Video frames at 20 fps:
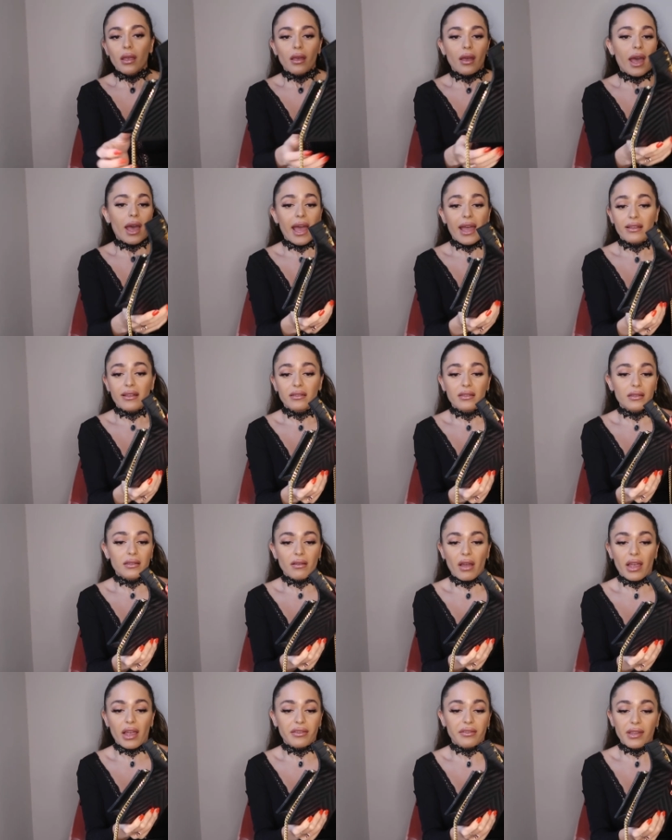and
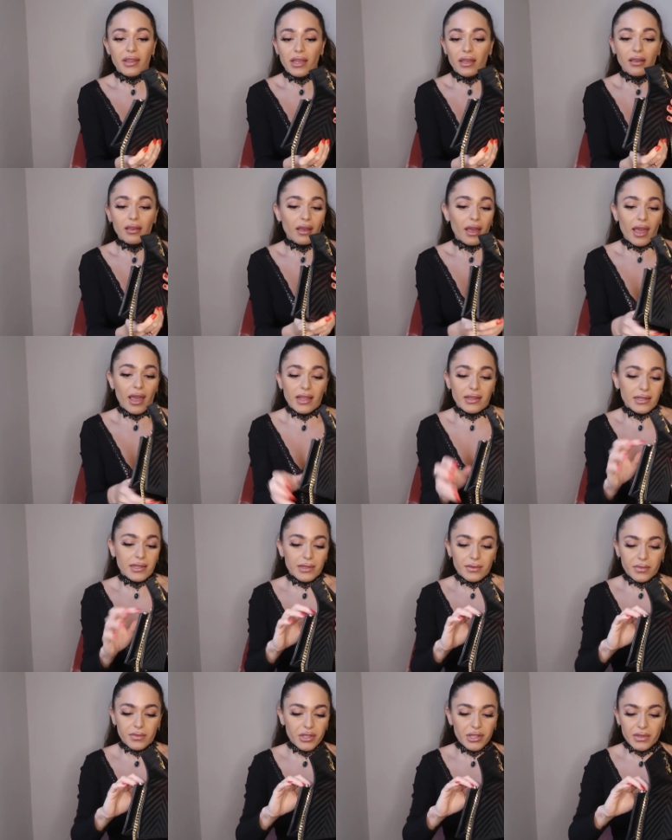I think
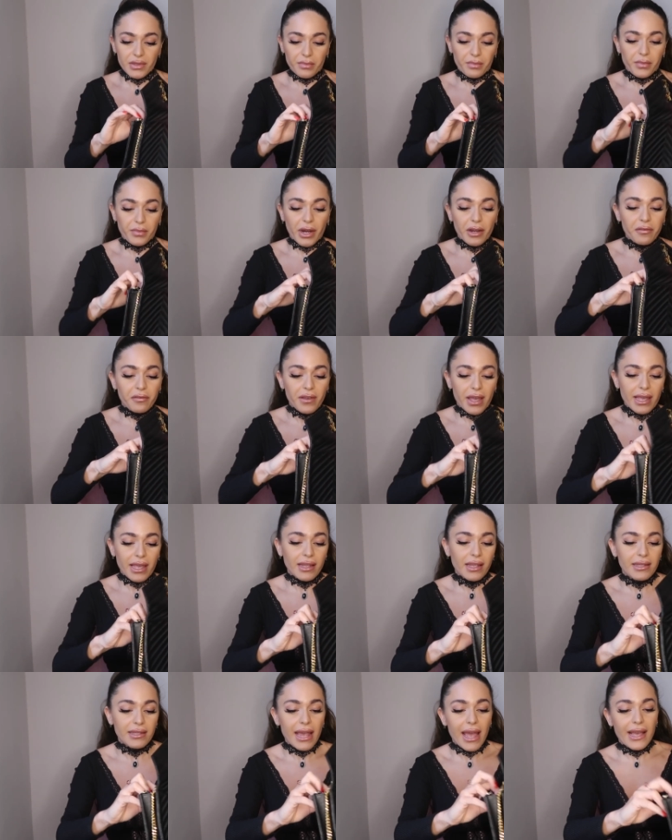it's just perfect.
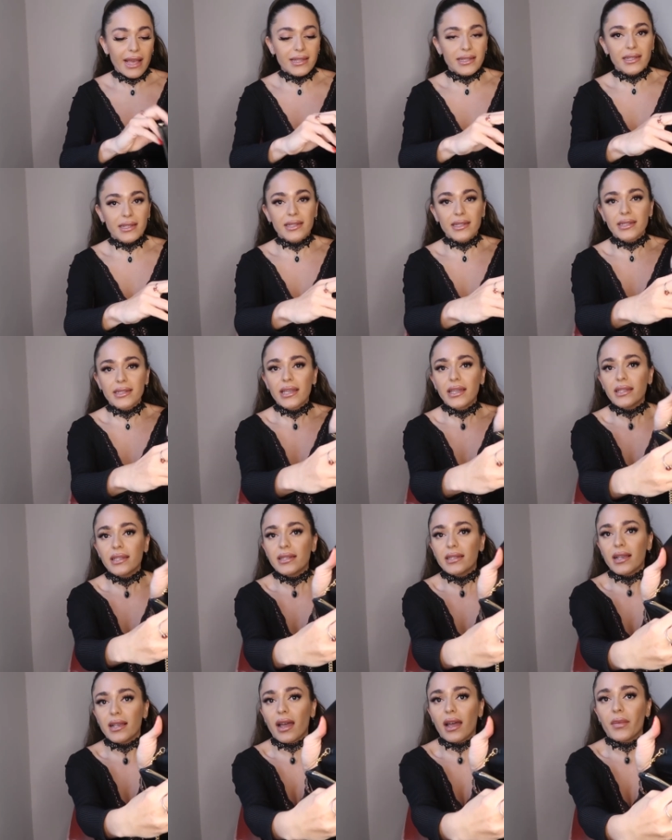It has
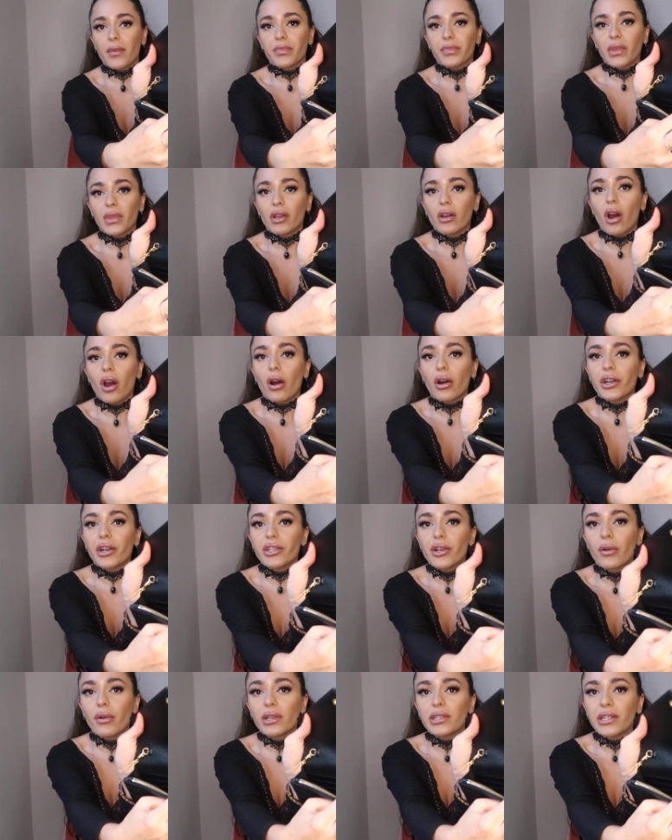6 card
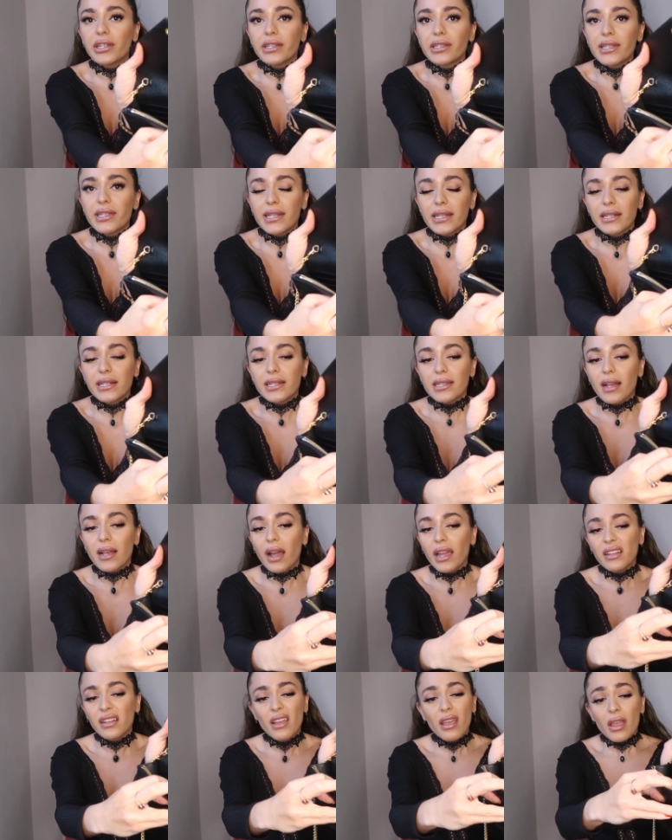holders
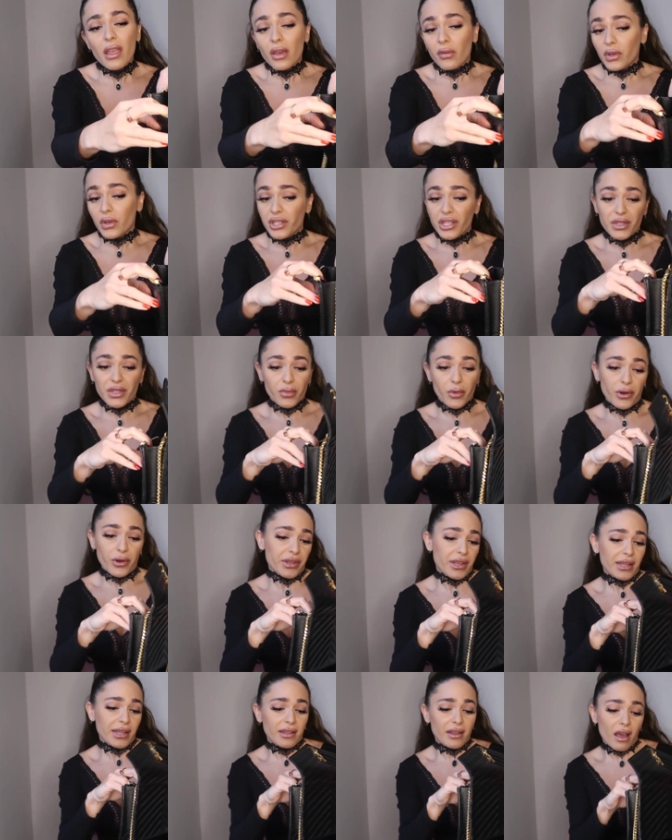inside, which is more
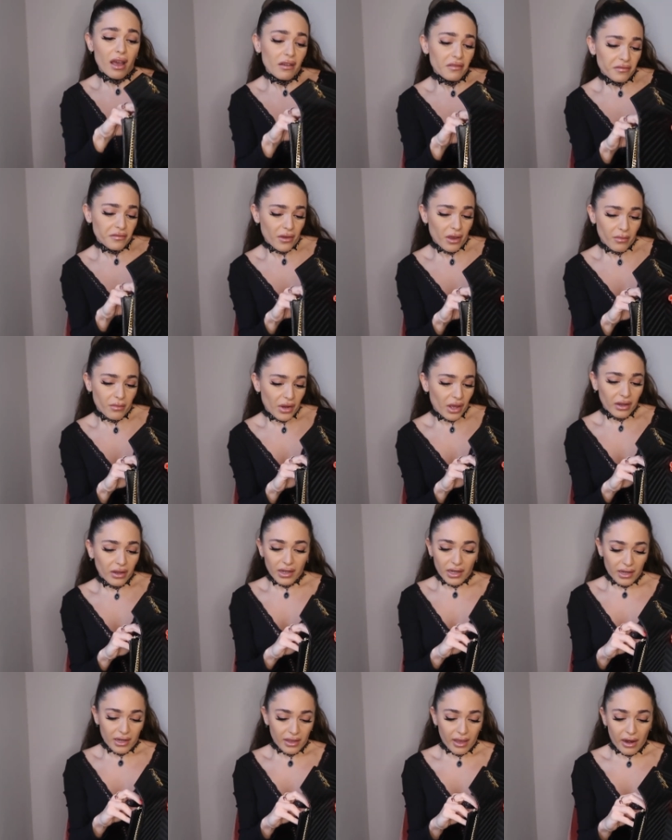than enough. I'm not
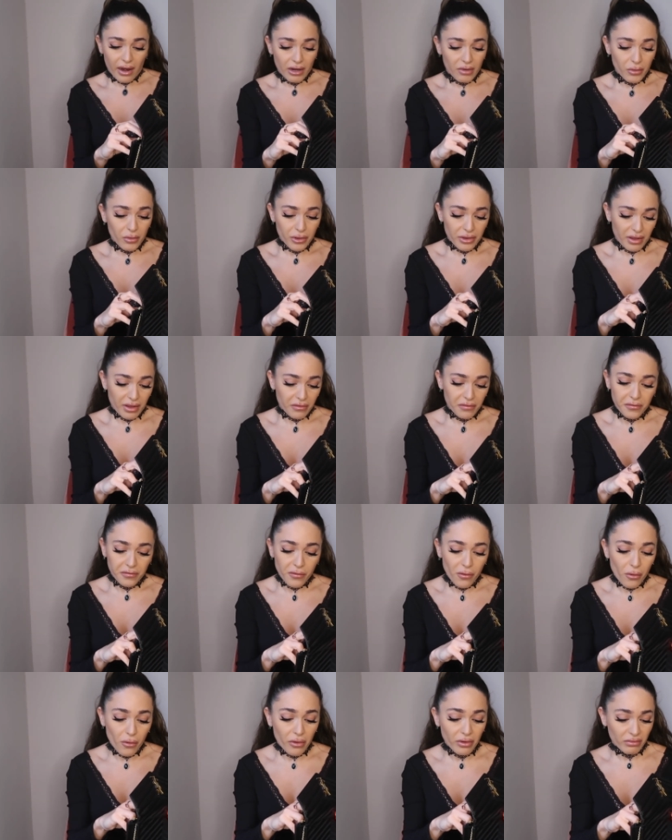gonna carry more than
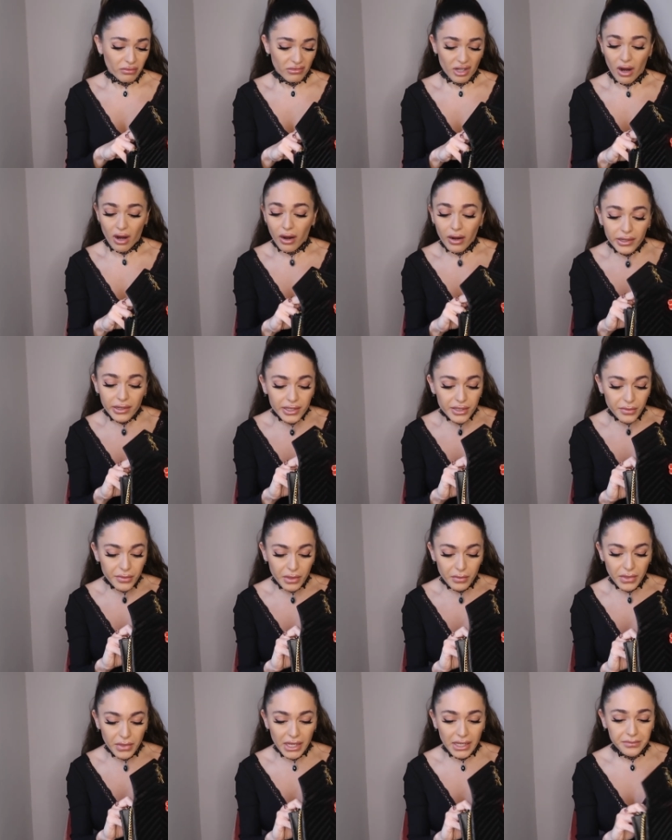4 cards
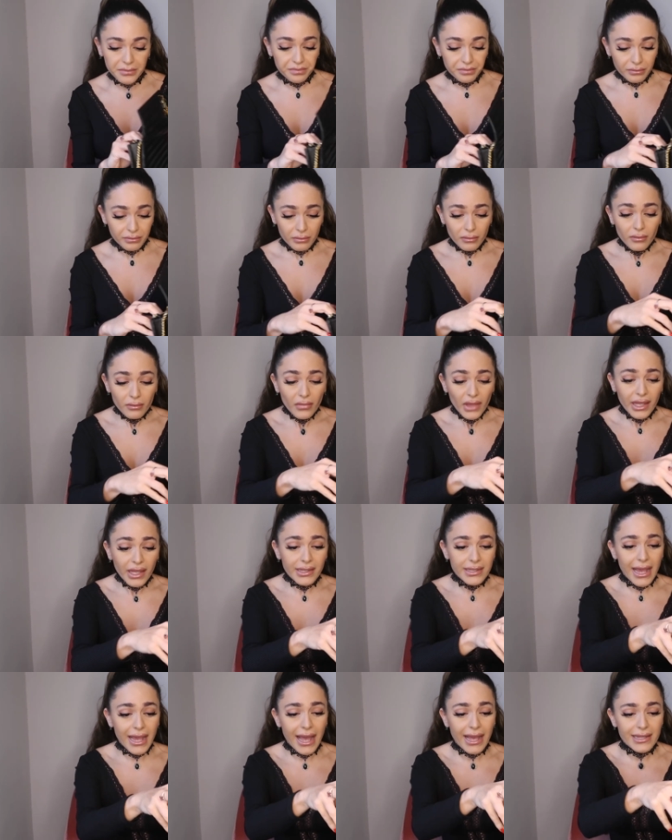with me.
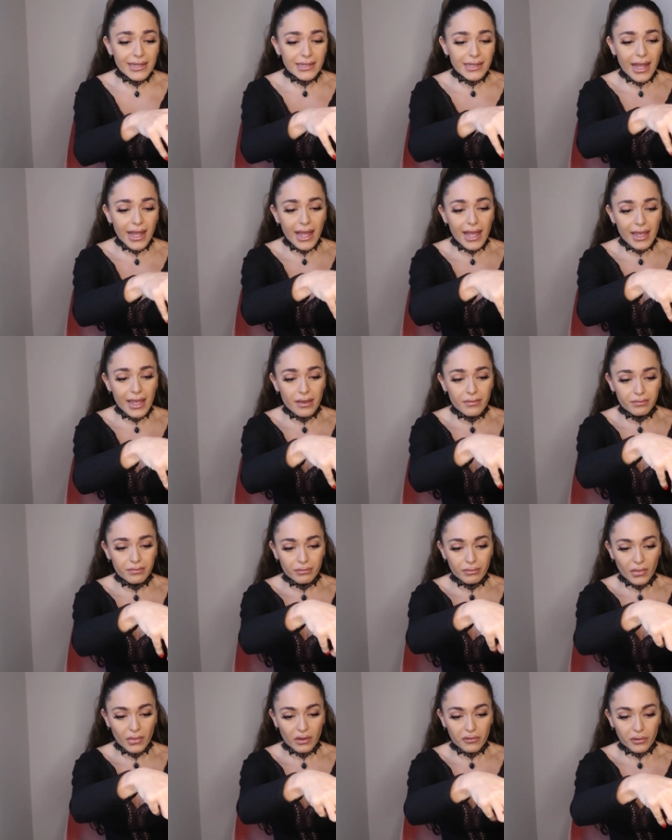It has I've
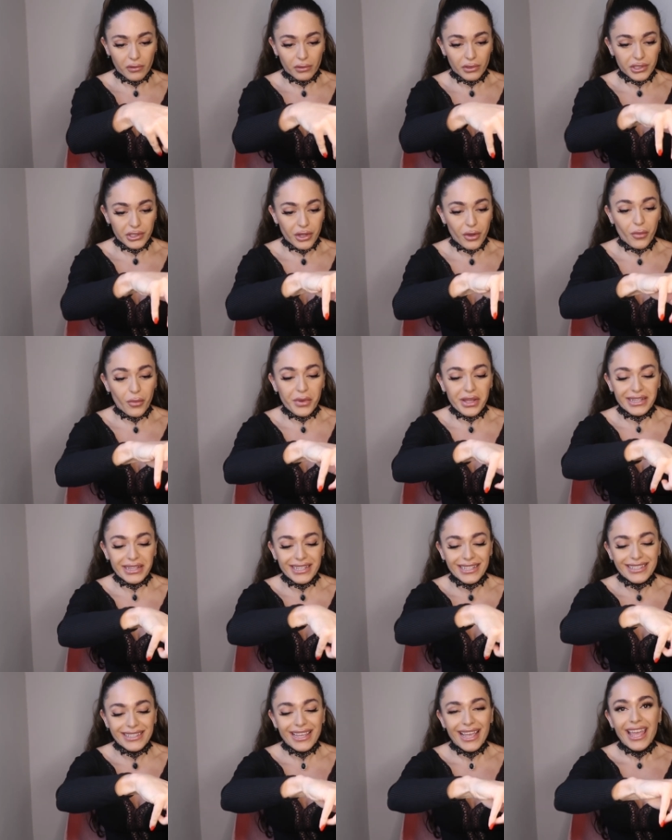already opened
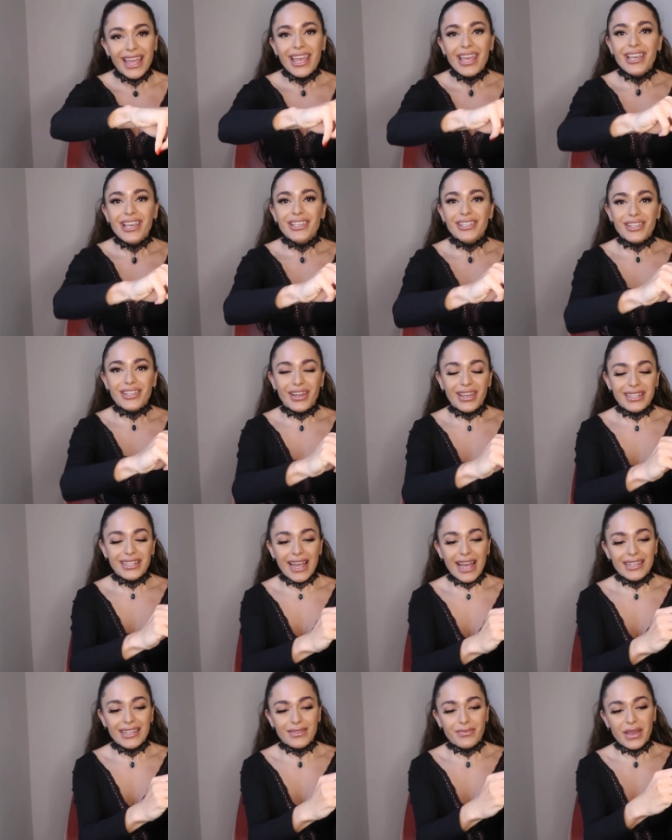it, so it
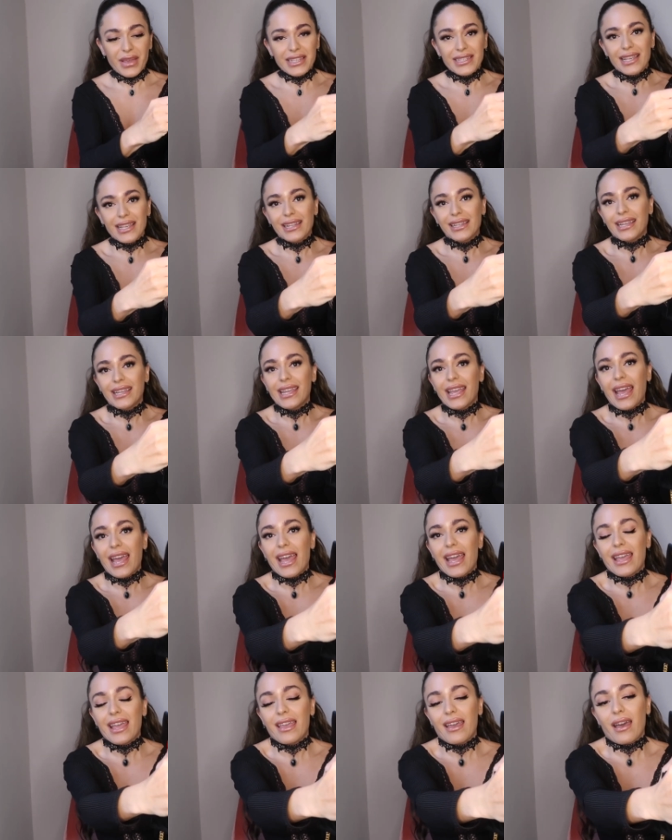has basically
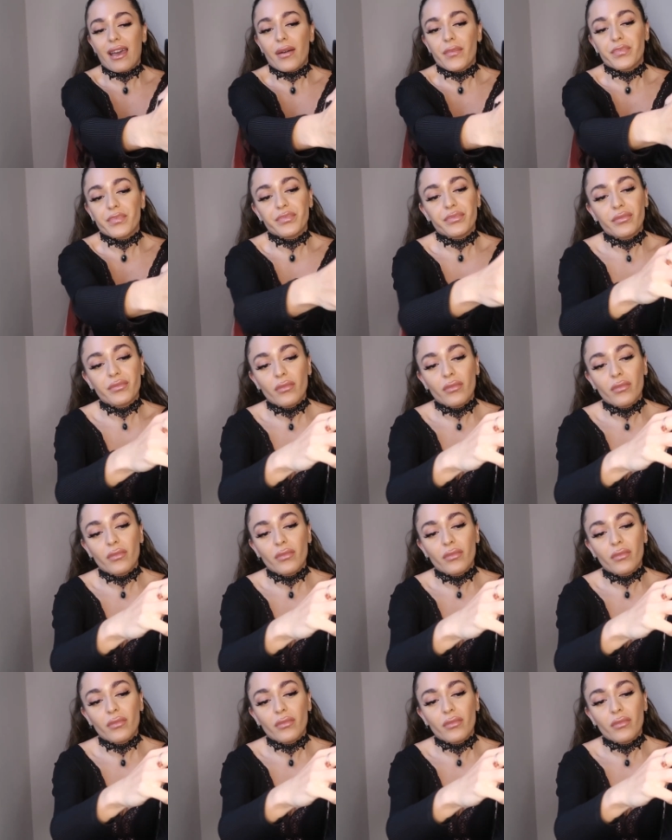a